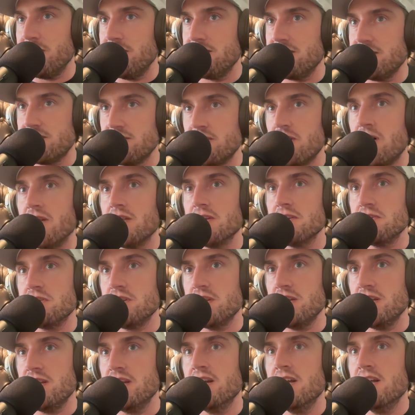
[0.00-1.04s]

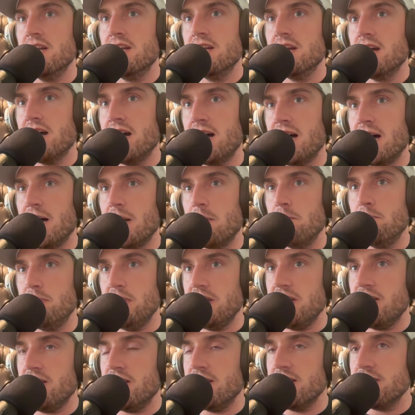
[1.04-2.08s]
technology
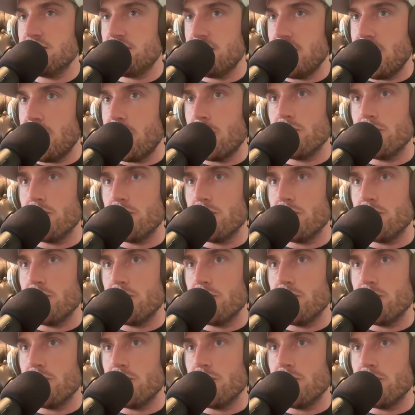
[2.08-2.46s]
because they are